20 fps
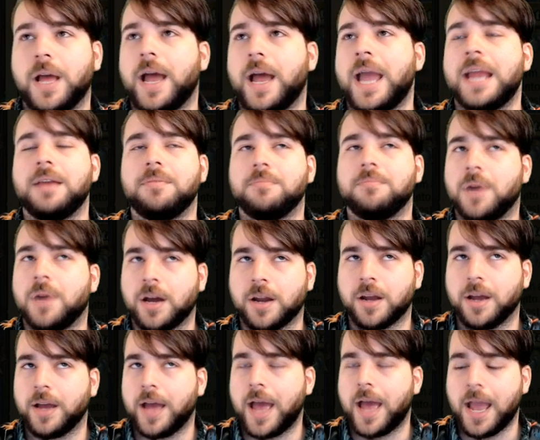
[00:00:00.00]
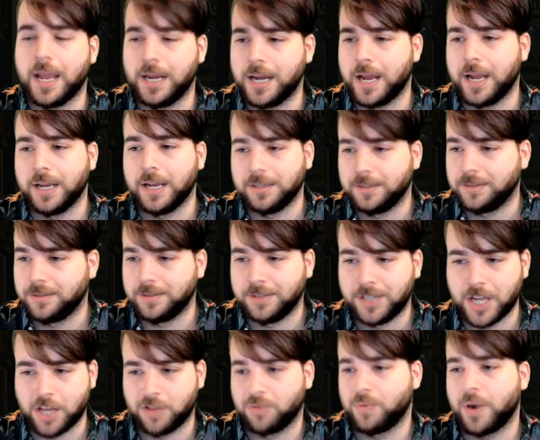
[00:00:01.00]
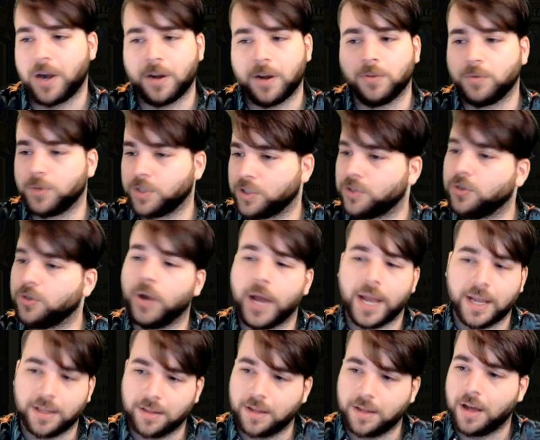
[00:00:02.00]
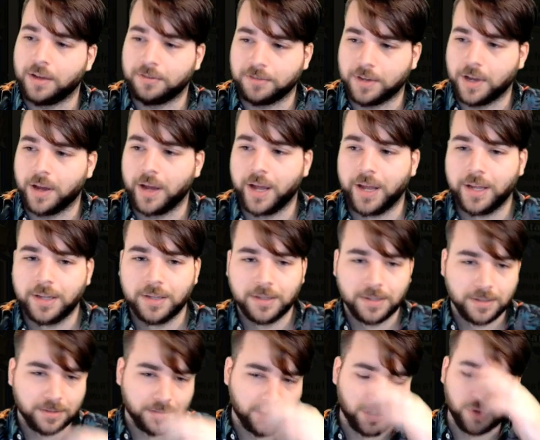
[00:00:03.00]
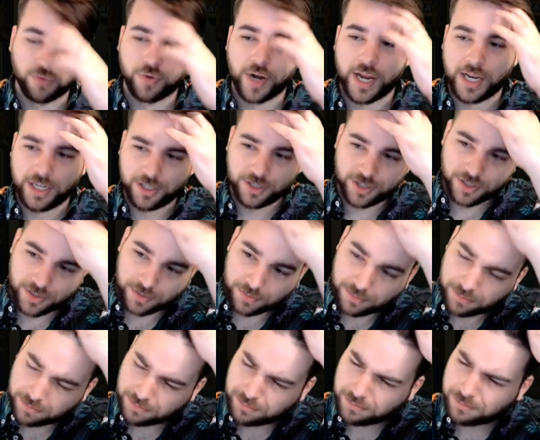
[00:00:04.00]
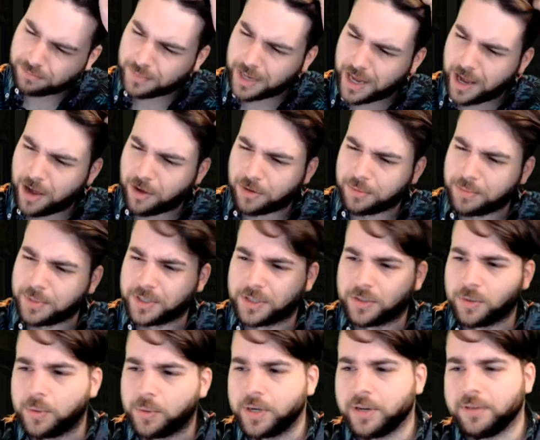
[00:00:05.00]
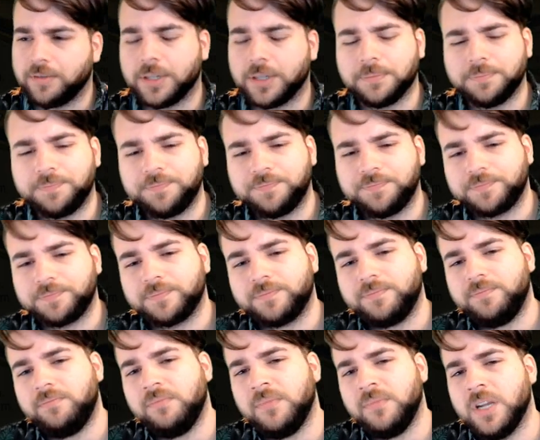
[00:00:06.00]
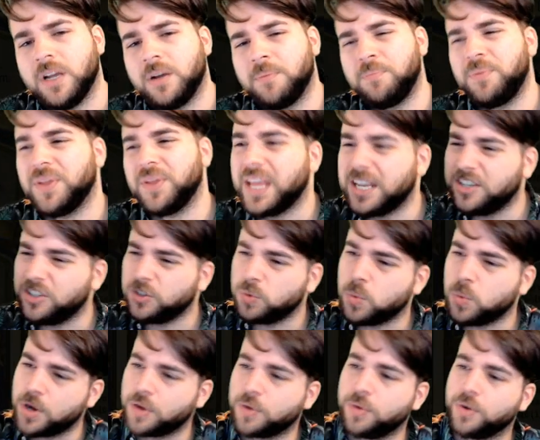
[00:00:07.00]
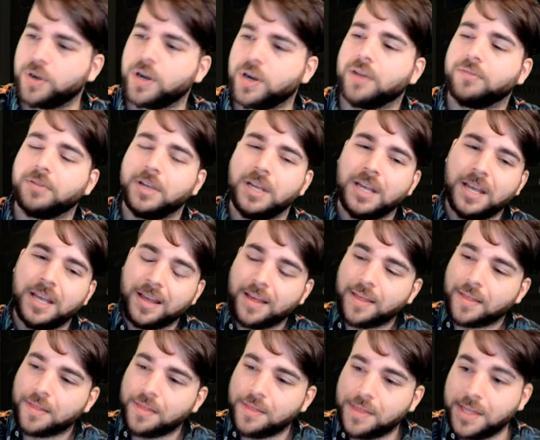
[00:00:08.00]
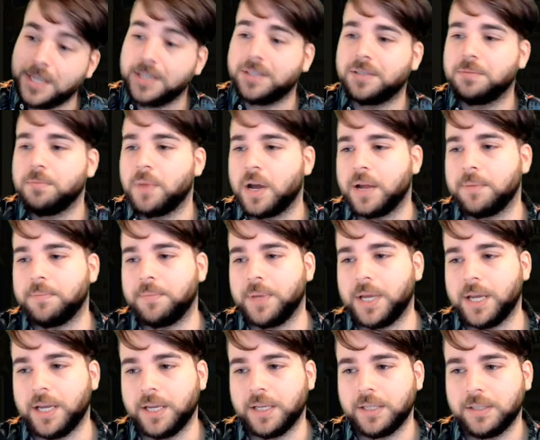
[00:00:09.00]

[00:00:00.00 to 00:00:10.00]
mana, 8/8 Deathrattle, restore 8 life guy, deranged alchemist or whatever. But they just weren't good enough. This might be